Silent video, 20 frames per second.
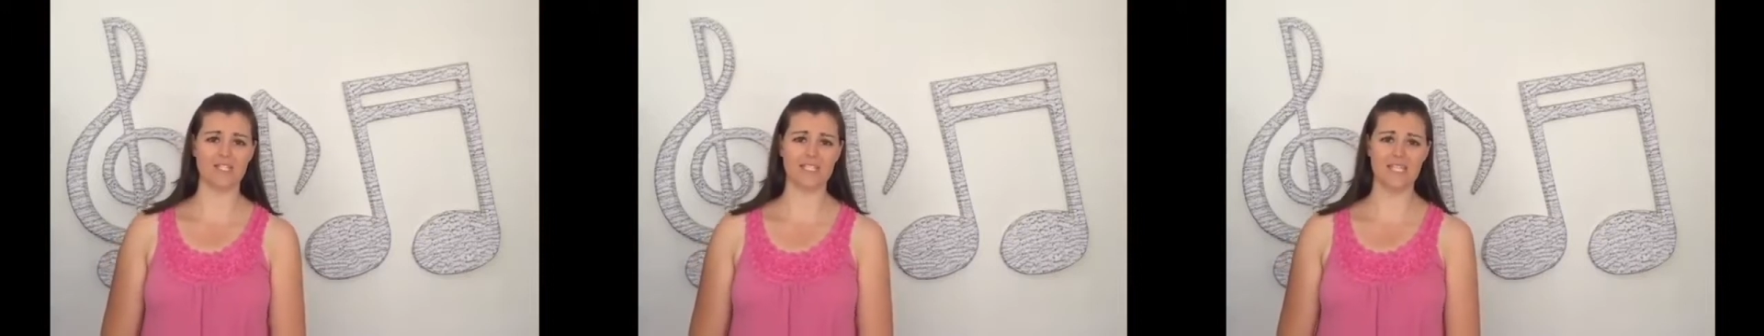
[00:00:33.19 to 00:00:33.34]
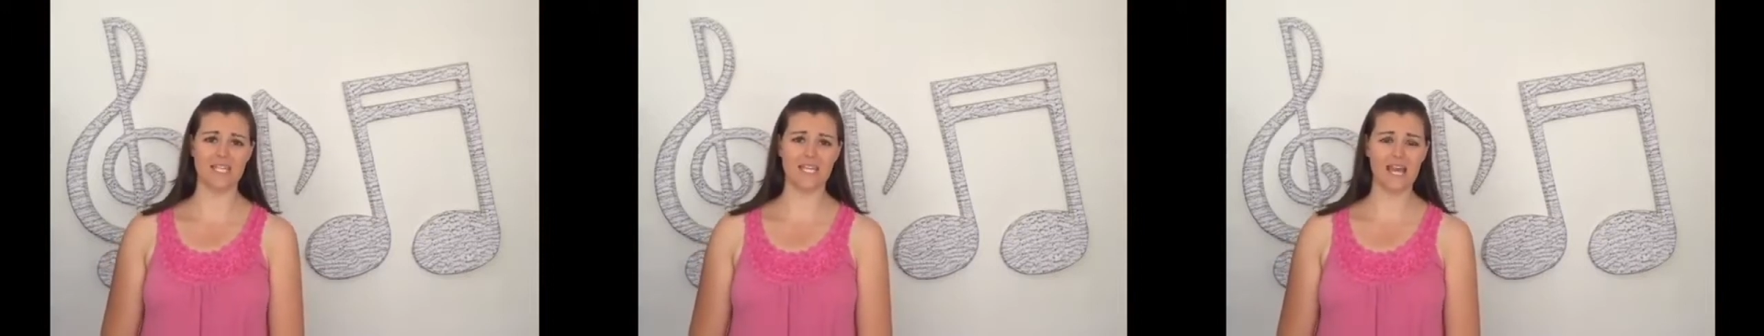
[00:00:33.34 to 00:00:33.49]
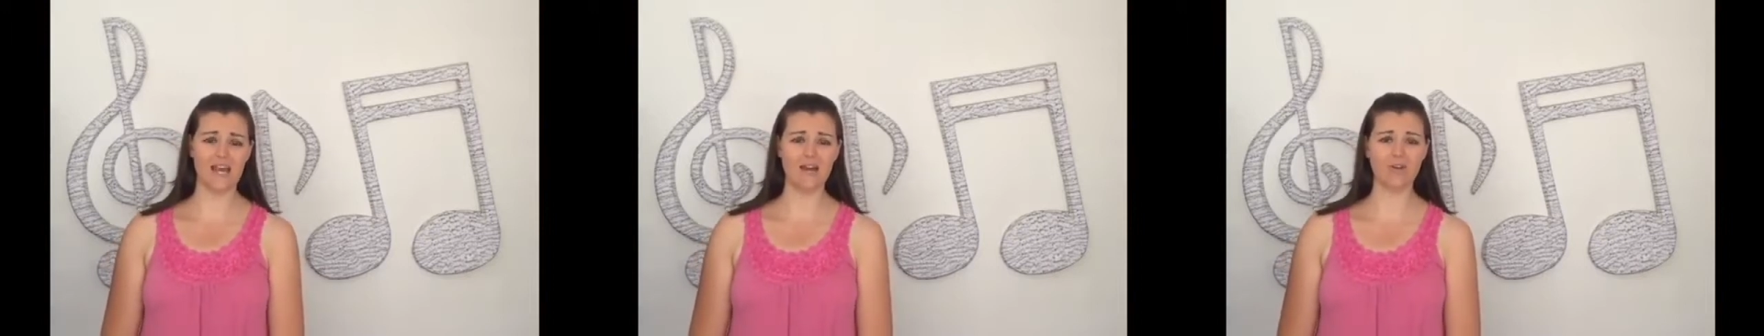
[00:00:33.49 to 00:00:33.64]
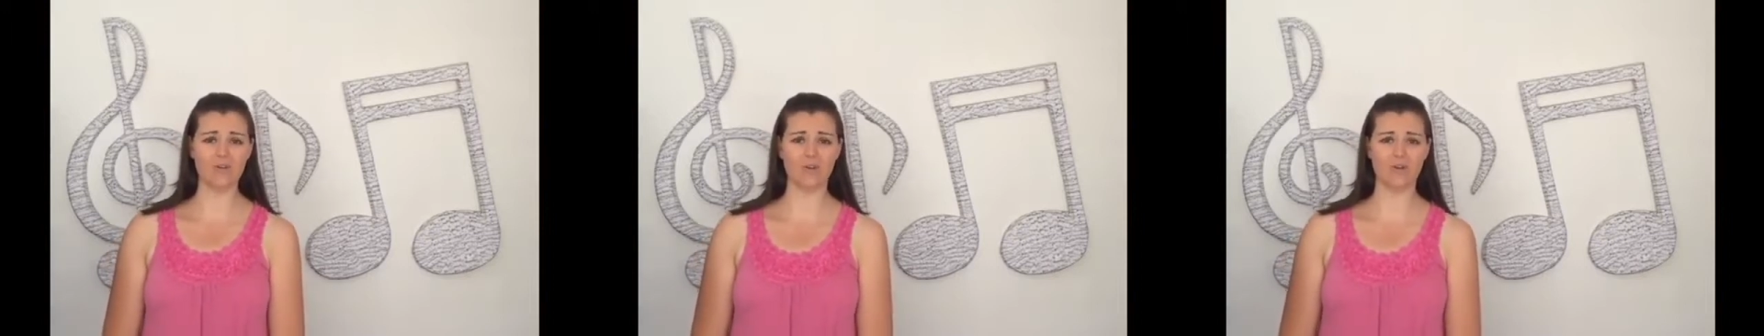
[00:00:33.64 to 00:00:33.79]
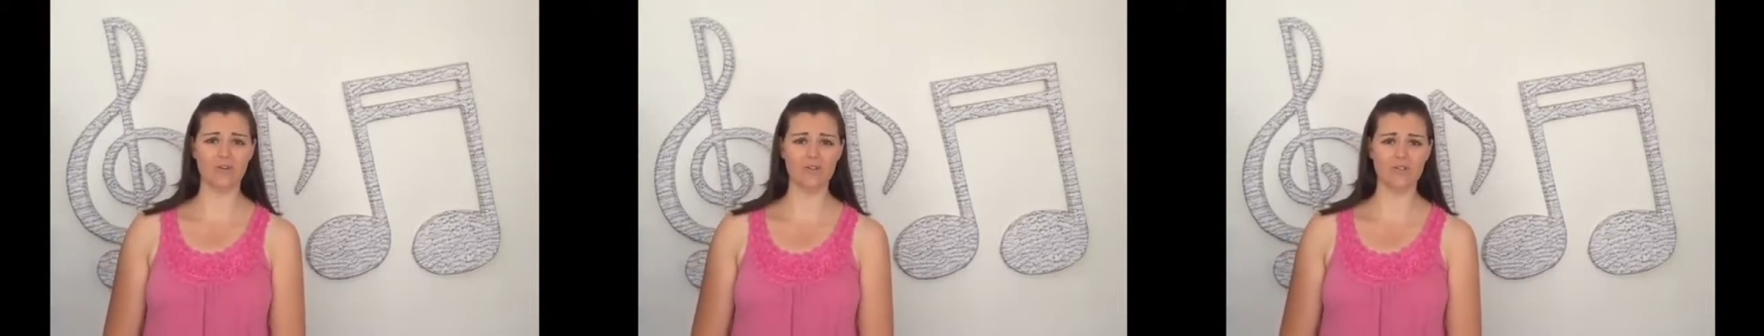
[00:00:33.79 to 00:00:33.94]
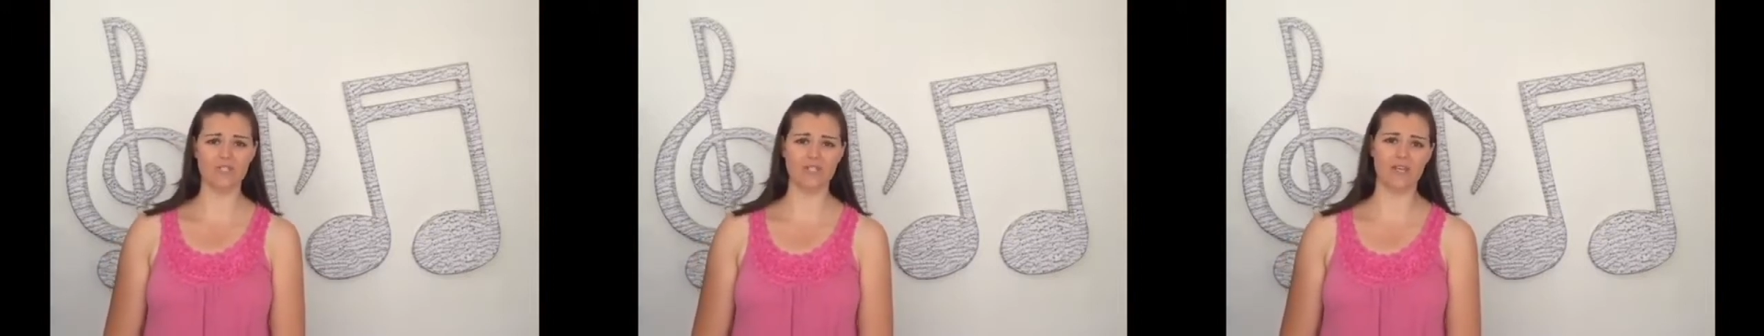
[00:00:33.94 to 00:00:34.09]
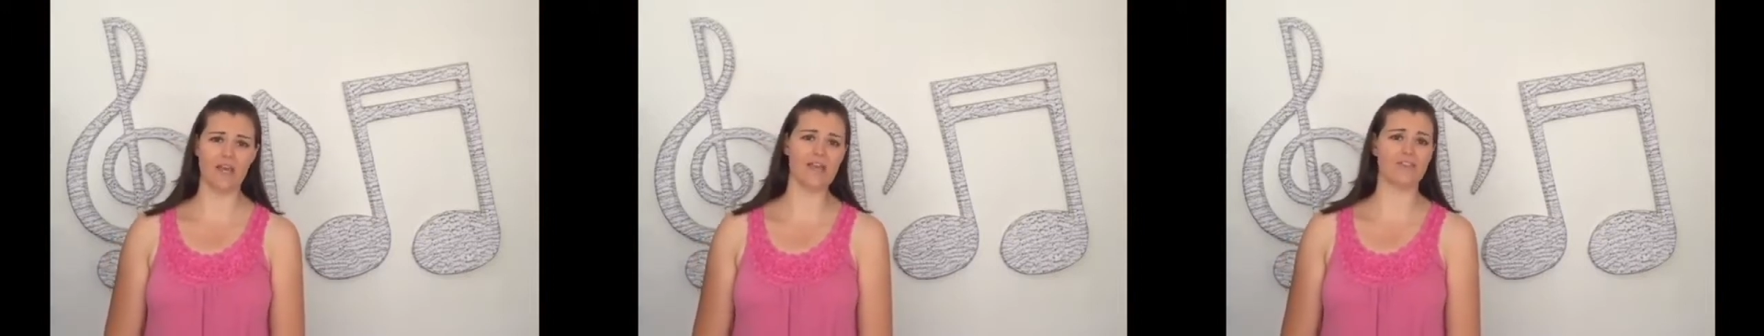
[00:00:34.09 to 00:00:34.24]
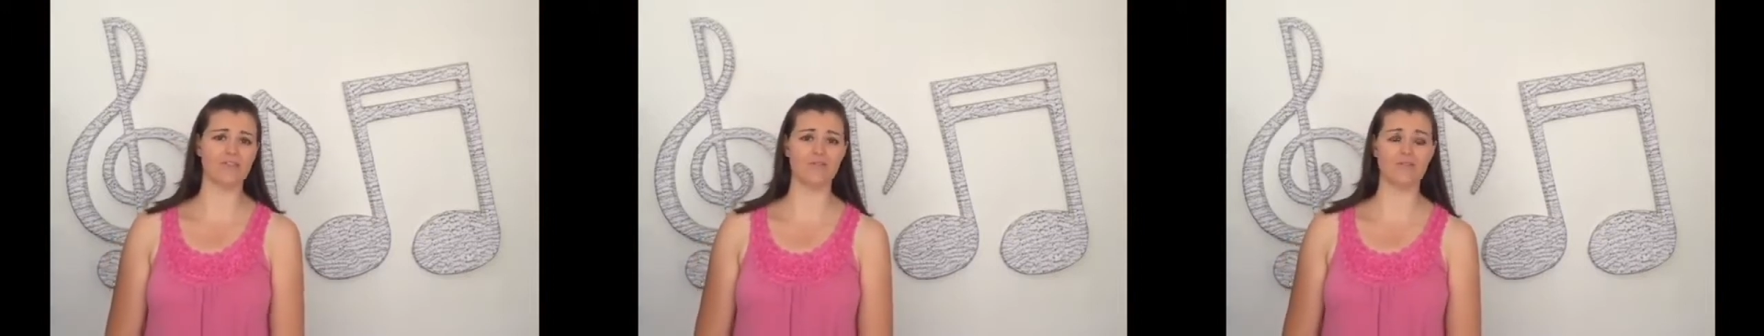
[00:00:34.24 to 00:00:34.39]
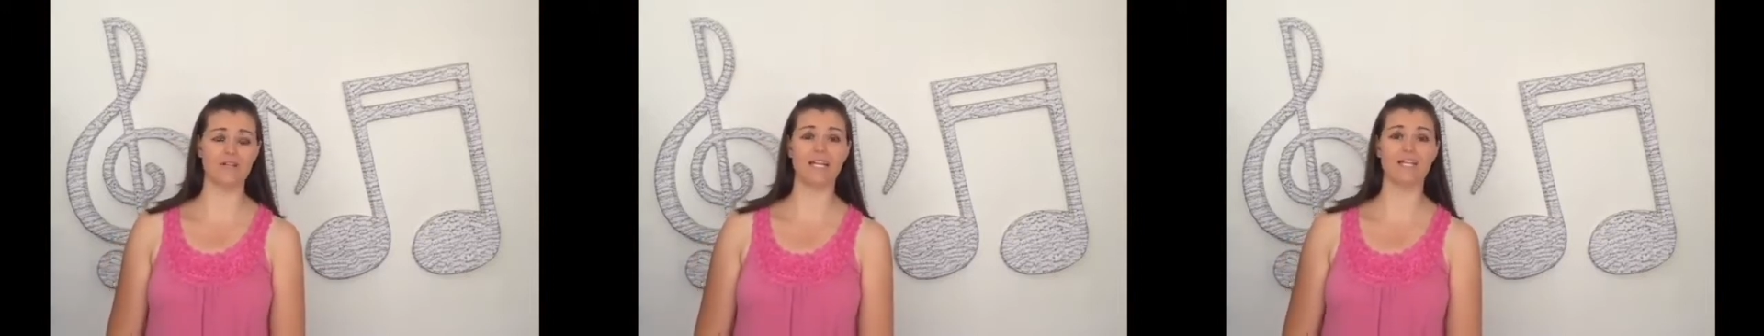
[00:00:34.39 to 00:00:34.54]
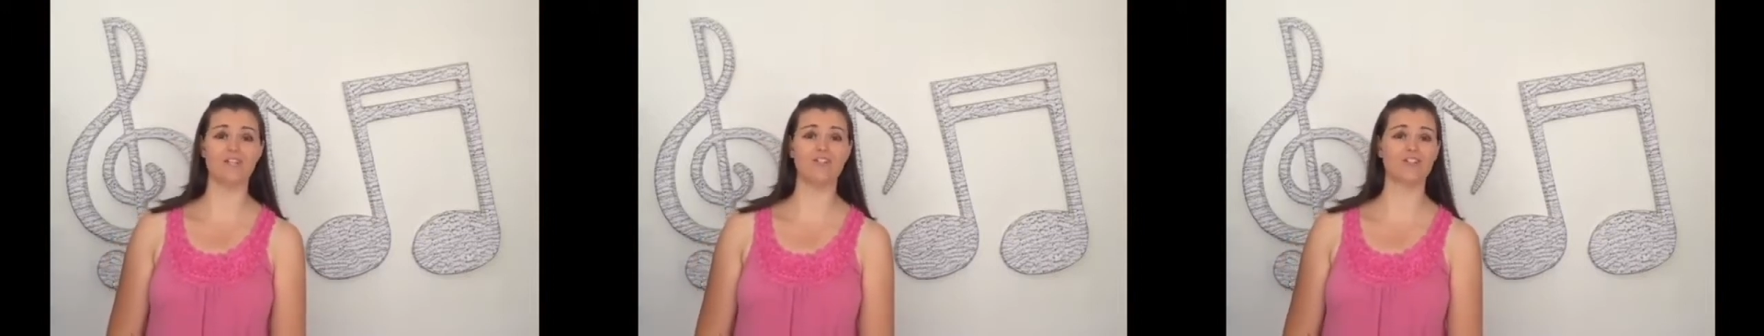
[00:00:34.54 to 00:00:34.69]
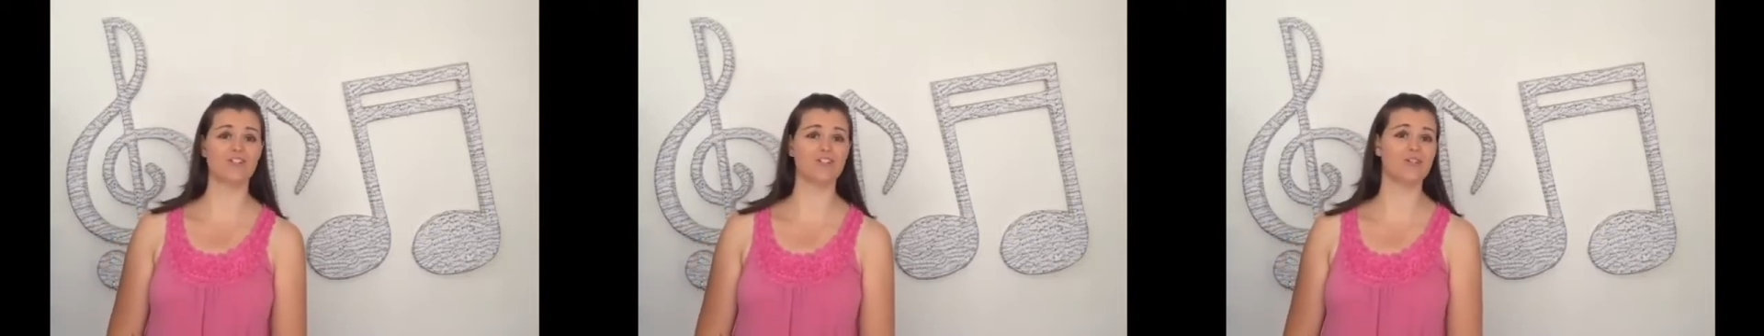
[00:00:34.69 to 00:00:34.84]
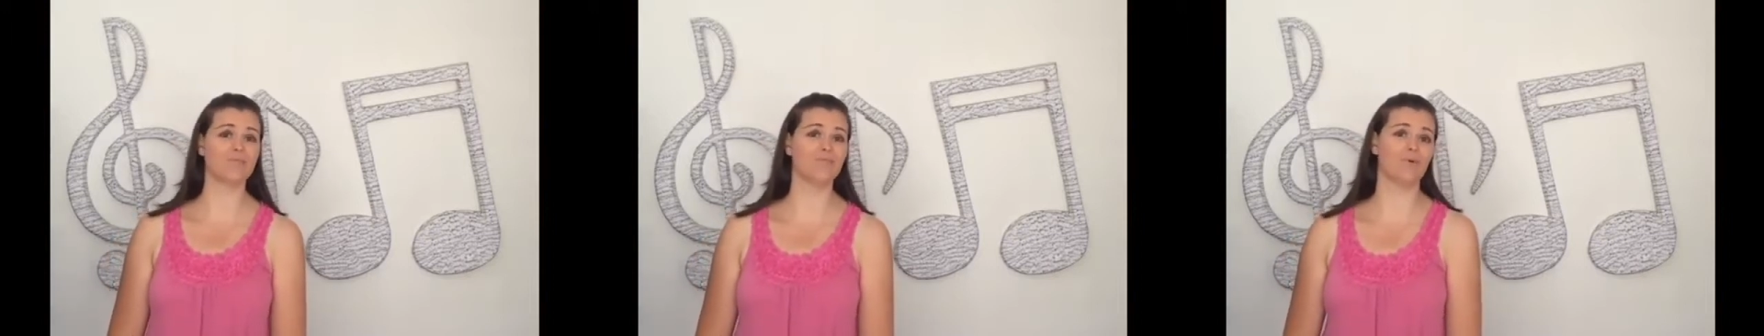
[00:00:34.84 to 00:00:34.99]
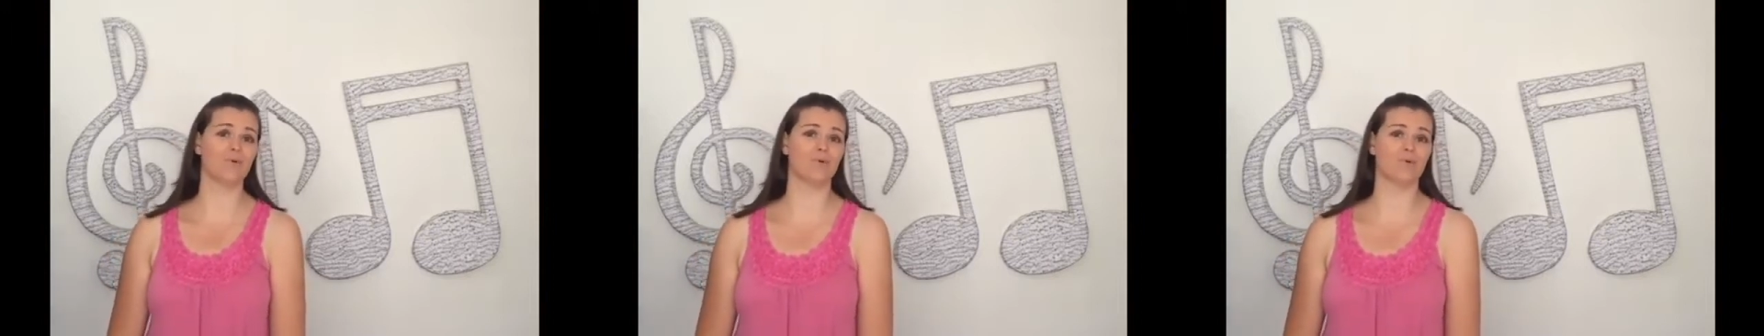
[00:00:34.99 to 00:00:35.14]
see our notes and the
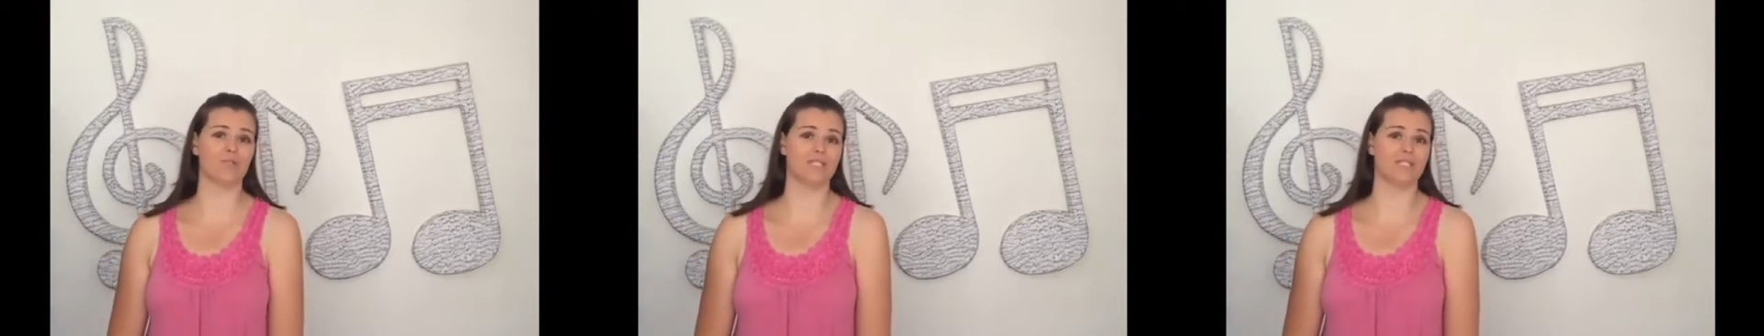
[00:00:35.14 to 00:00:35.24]
relationship